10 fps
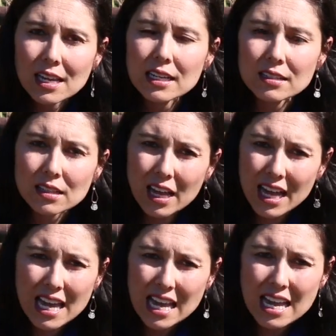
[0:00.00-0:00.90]
can
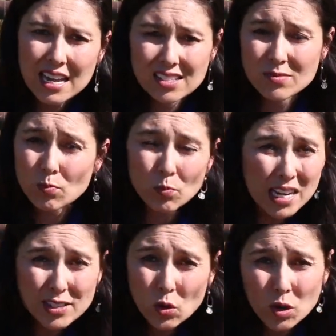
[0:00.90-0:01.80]
lay and
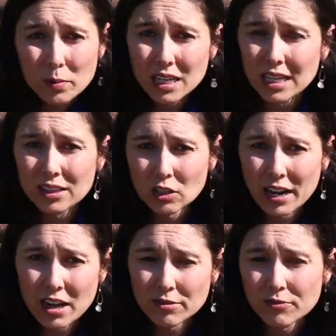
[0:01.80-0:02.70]
be dormant in the
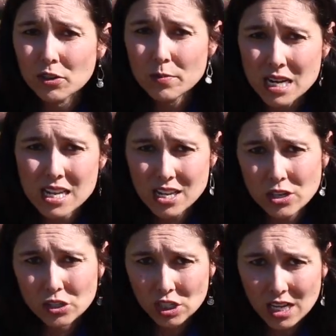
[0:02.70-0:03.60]
ground for many
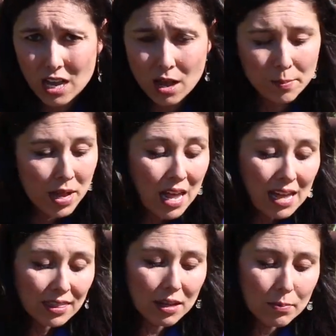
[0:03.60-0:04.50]
years to come.
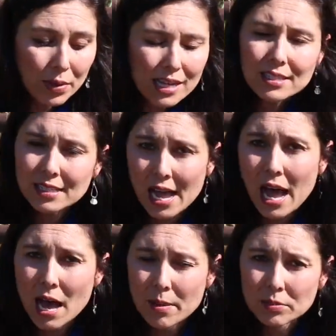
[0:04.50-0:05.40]
The best
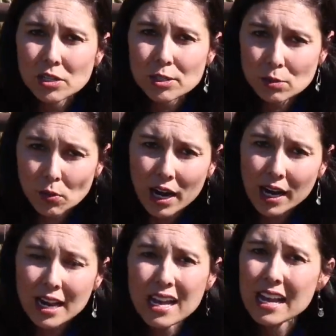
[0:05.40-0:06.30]
time to
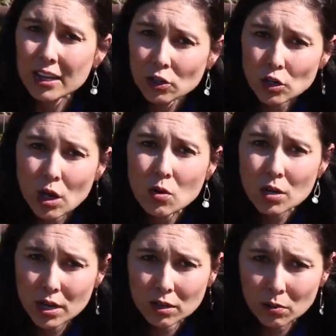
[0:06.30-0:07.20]
spray and control
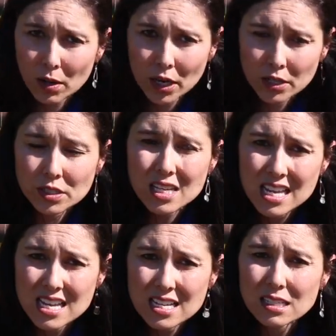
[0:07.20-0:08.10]
cockleburs
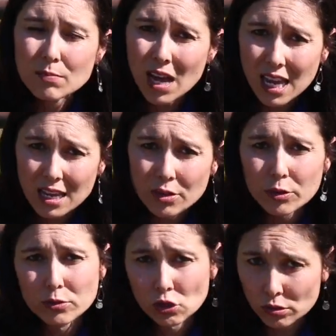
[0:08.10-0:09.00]
is May
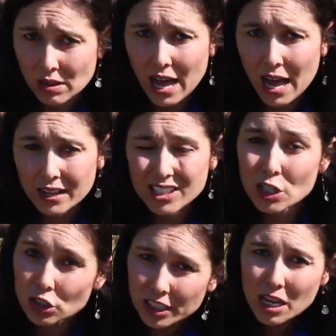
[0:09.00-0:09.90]
through July.
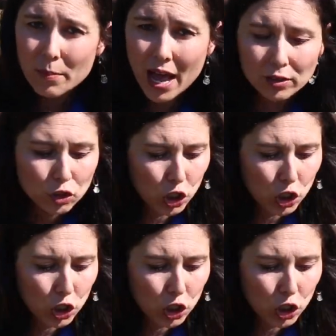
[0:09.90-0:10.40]
Usually about